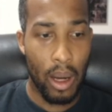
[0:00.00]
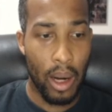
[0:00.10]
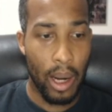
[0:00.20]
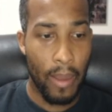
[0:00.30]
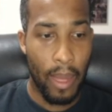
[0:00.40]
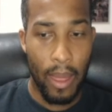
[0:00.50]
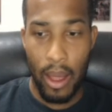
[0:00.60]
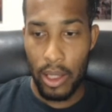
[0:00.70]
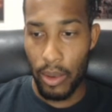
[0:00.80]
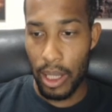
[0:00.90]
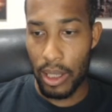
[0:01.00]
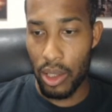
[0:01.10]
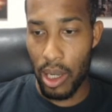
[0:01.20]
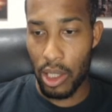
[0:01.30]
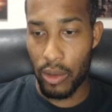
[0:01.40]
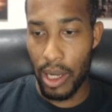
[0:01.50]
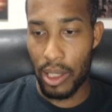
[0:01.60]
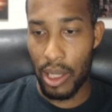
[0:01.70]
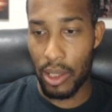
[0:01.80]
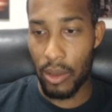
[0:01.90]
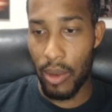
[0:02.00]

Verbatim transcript: All right. So we get the strategy tester